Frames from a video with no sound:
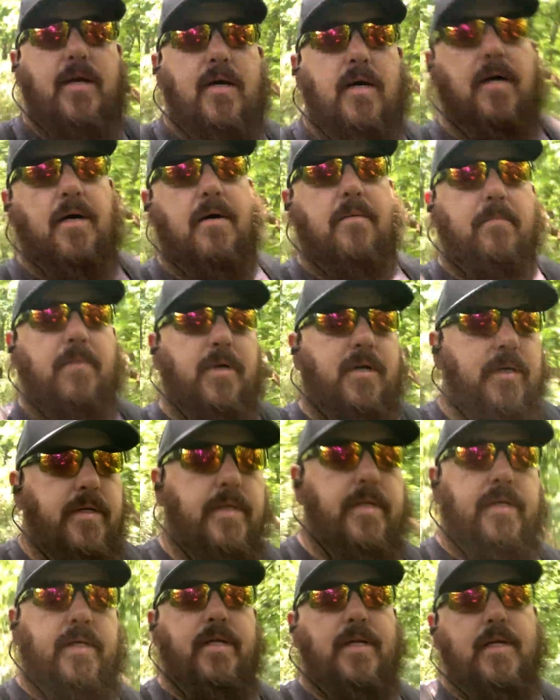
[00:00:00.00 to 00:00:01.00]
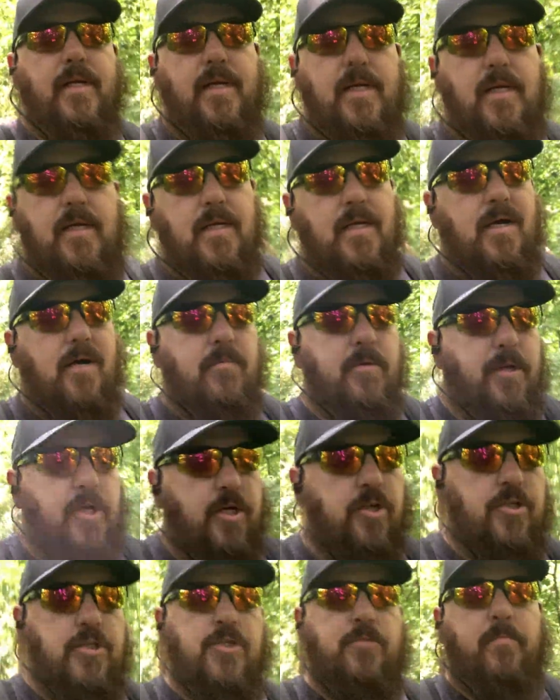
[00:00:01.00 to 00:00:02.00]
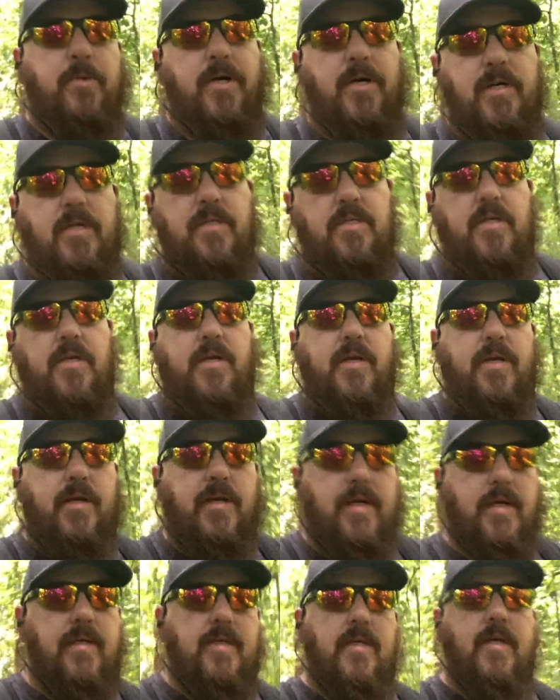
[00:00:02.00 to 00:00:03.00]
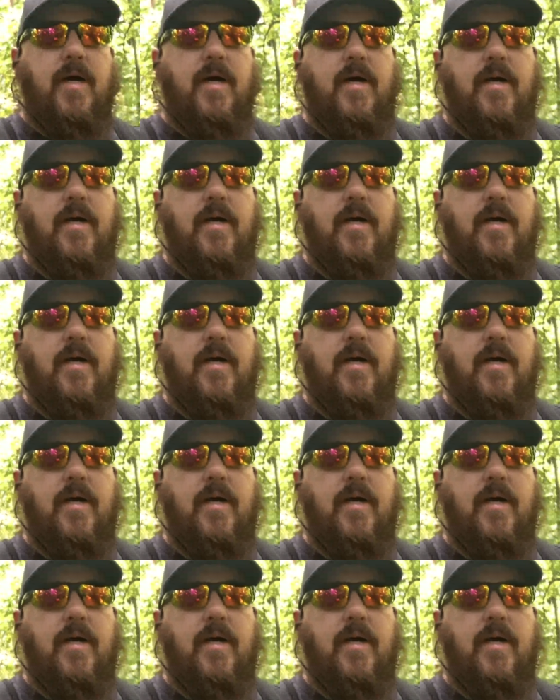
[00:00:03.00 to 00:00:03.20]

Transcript: I'm in good spirits, and